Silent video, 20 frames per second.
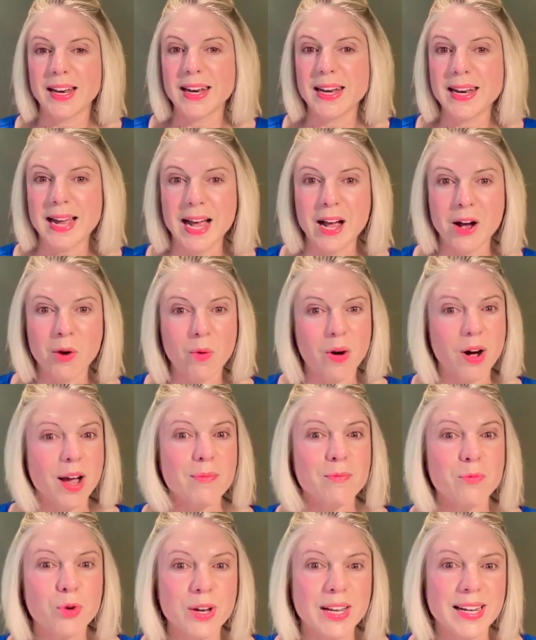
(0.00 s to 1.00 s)
now
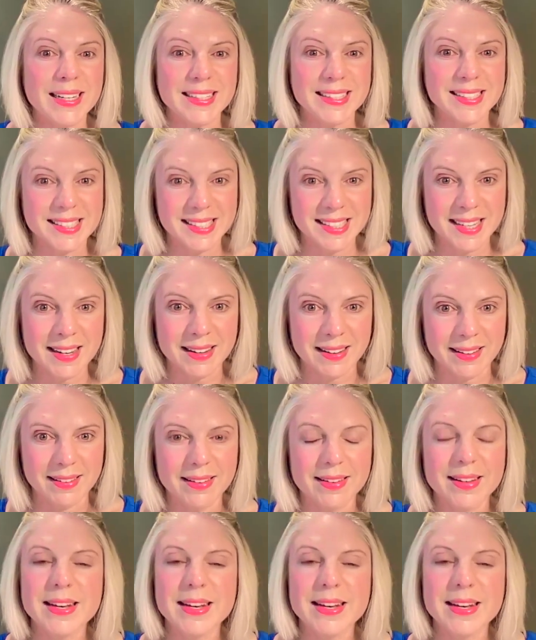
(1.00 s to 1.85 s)
I'm really seen.